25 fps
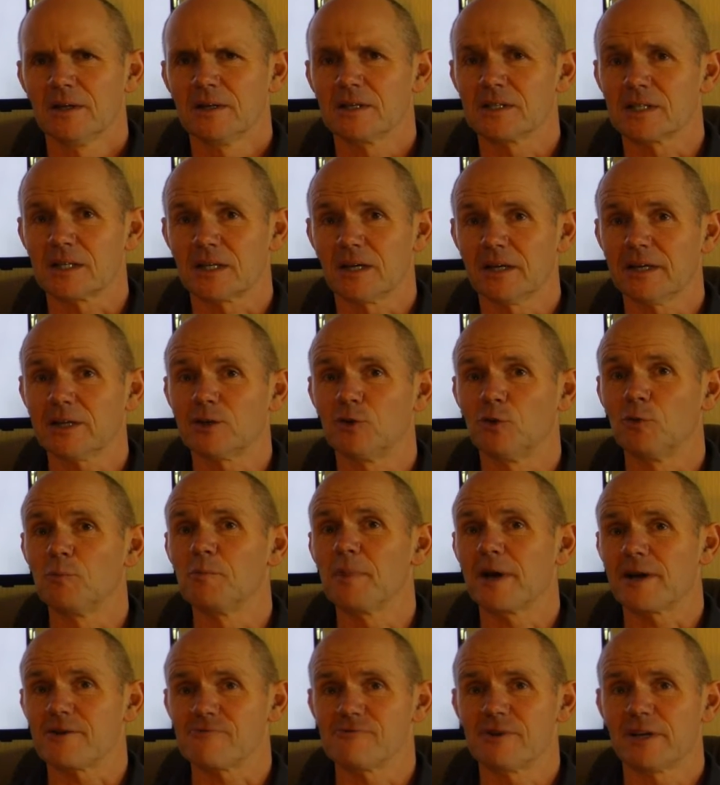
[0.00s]
There's a guy called
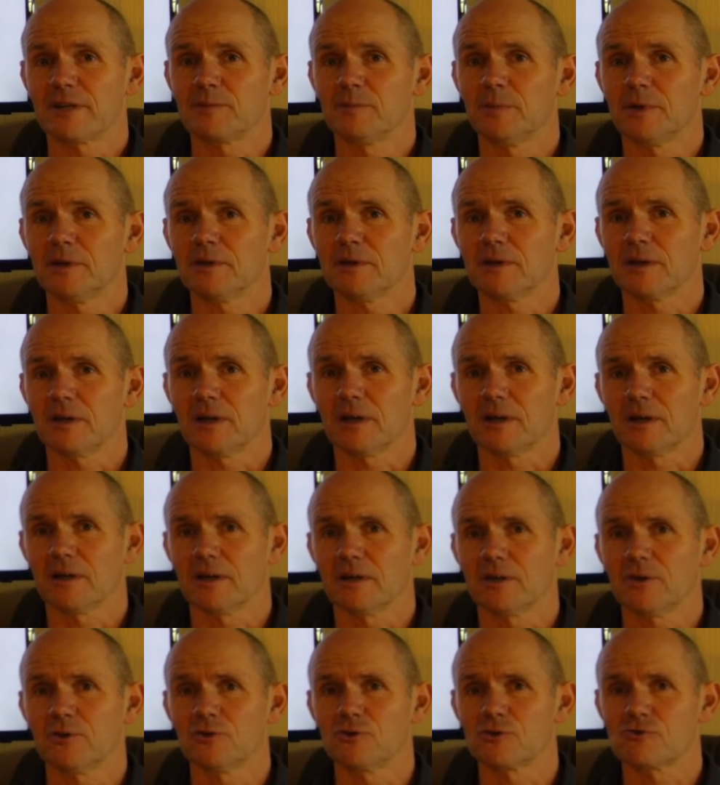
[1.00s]
Matt Redman
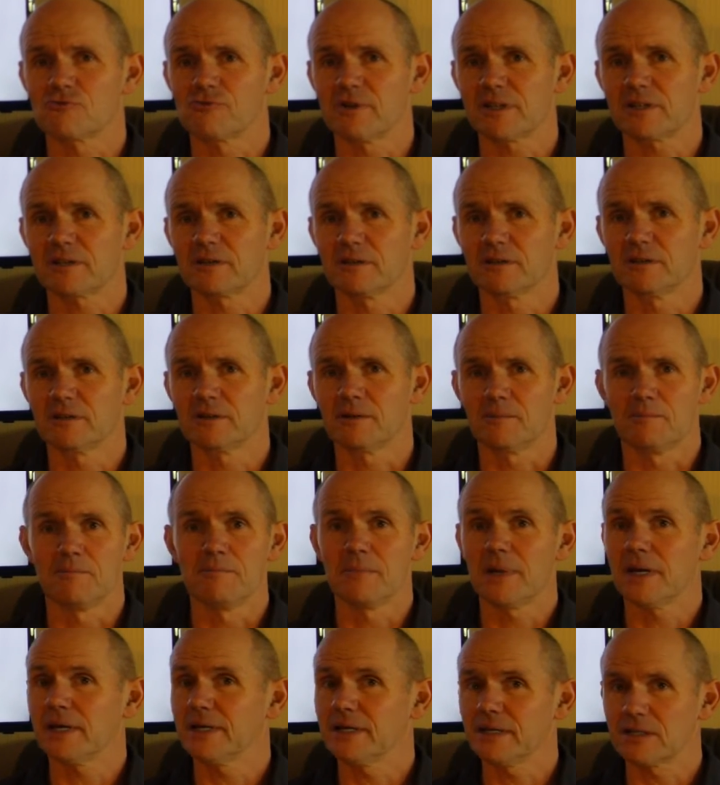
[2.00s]
who's
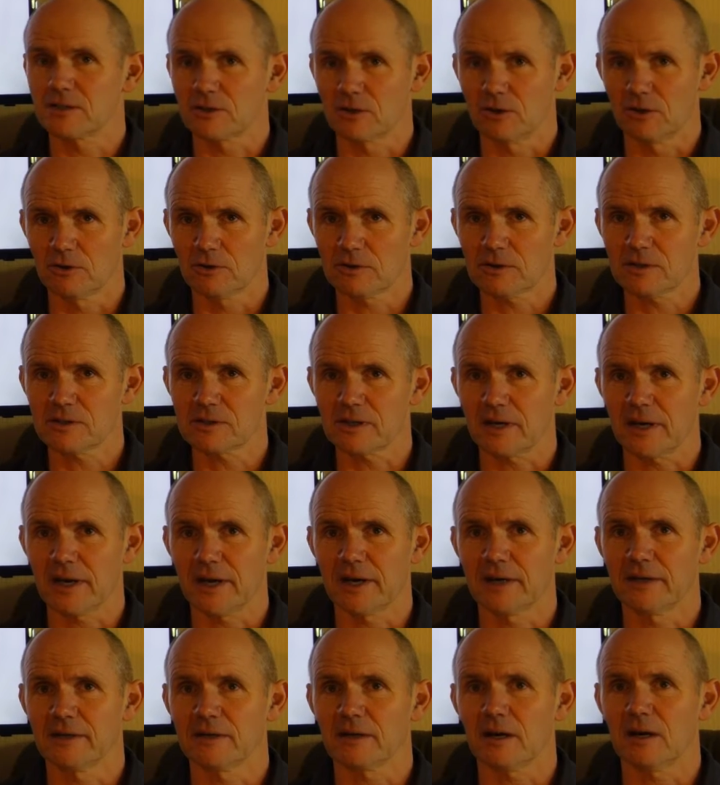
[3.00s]
written many songs,
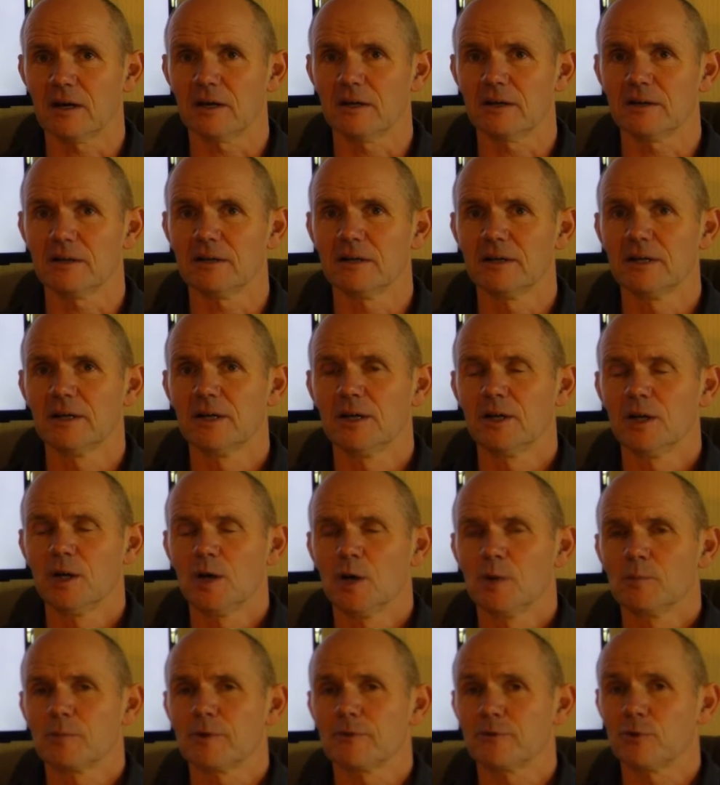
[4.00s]
and
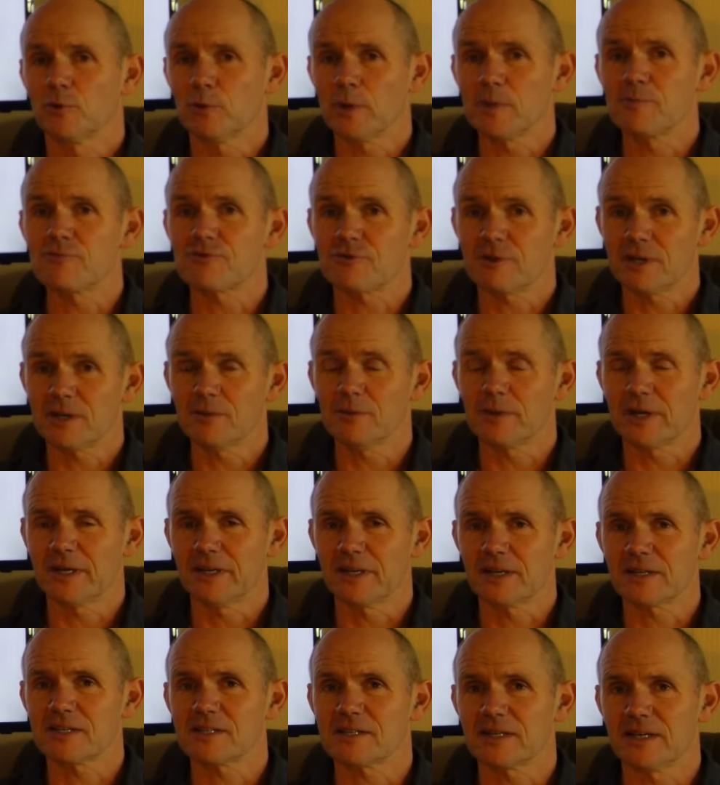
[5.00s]
before we pray, we're
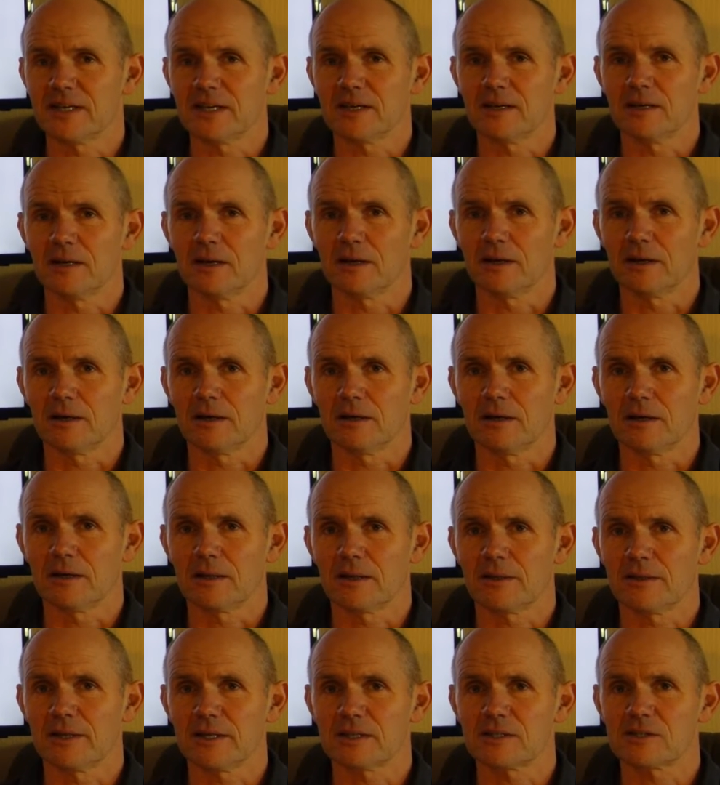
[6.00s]
going to sing
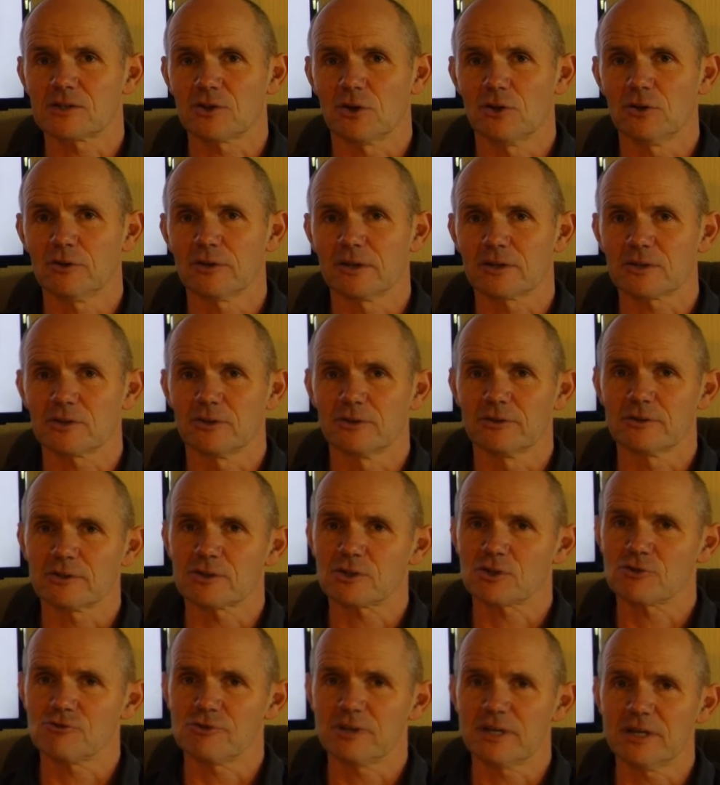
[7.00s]
this song that's on the
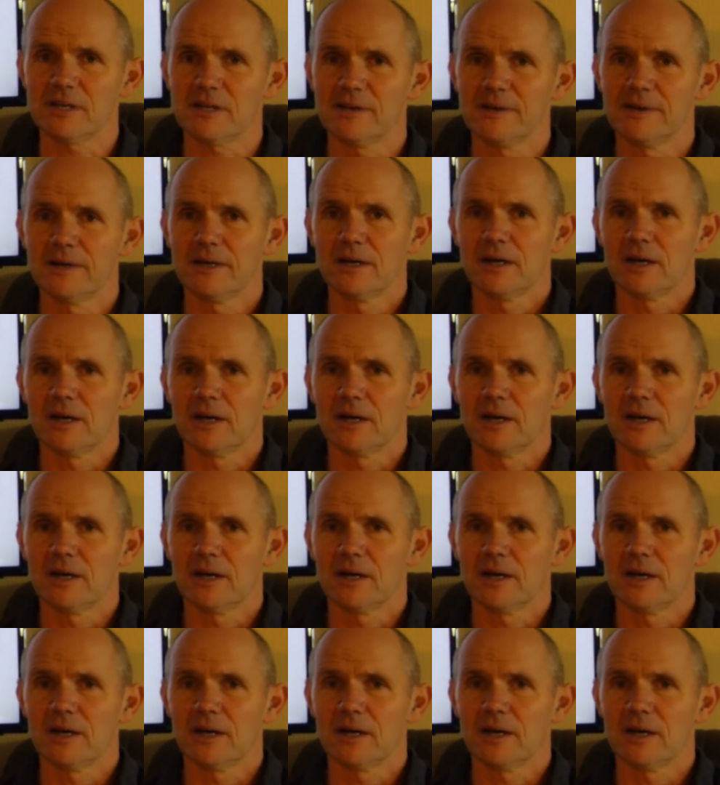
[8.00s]
screen.